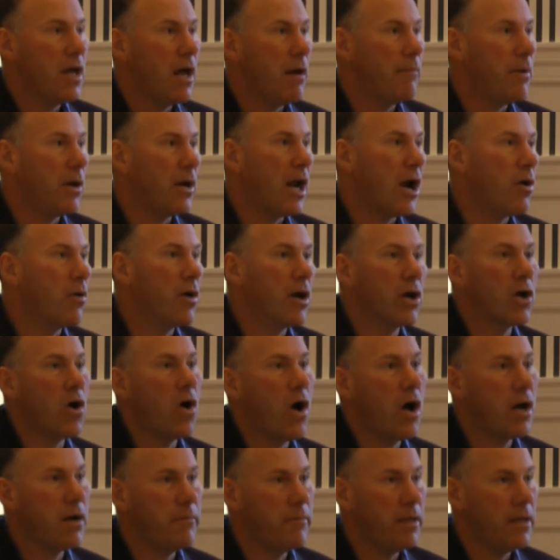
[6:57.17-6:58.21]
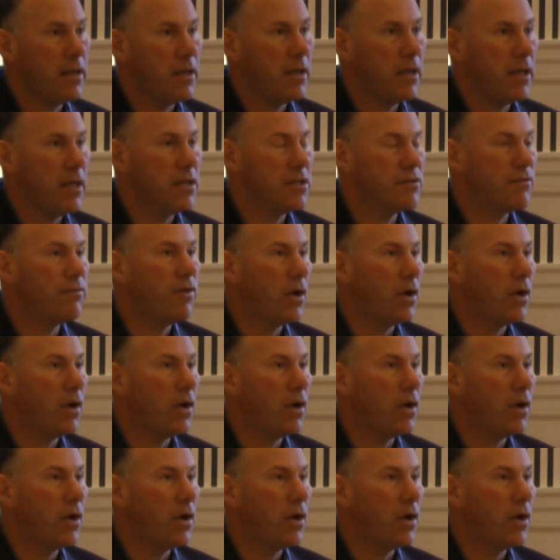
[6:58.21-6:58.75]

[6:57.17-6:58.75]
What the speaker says: about how our economy is